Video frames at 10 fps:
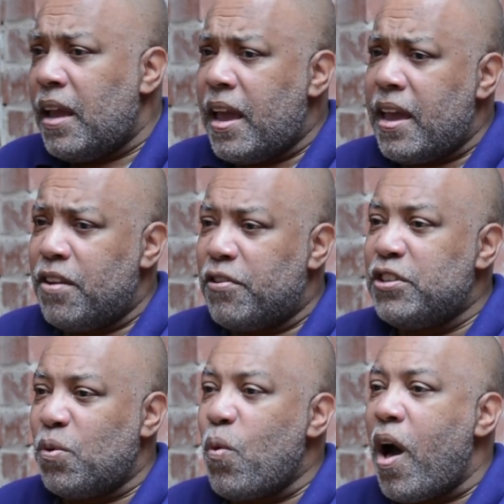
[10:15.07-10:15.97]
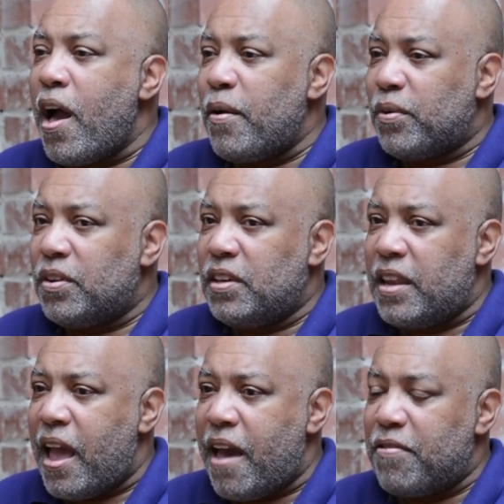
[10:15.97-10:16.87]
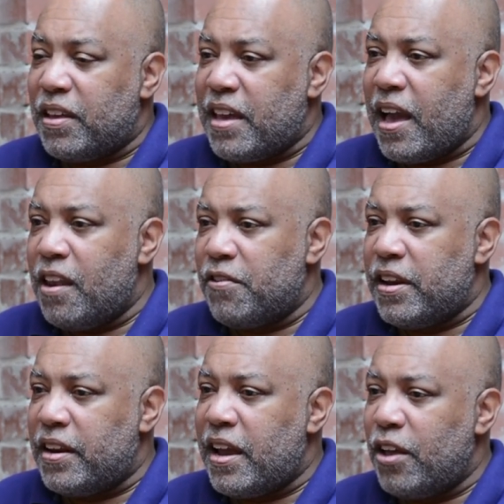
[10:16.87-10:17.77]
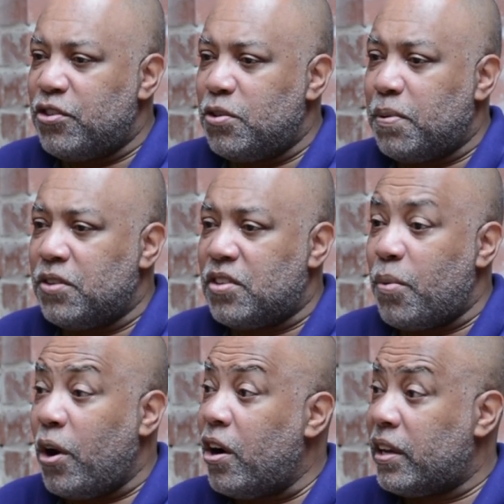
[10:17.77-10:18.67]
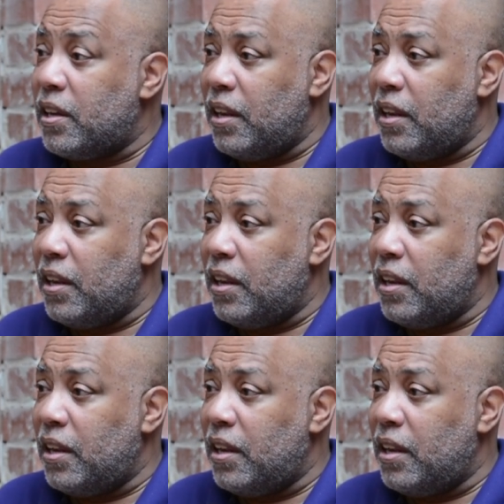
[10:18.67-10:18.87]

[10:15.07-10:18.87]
And the reason why I could have the gallery in the house is because they were art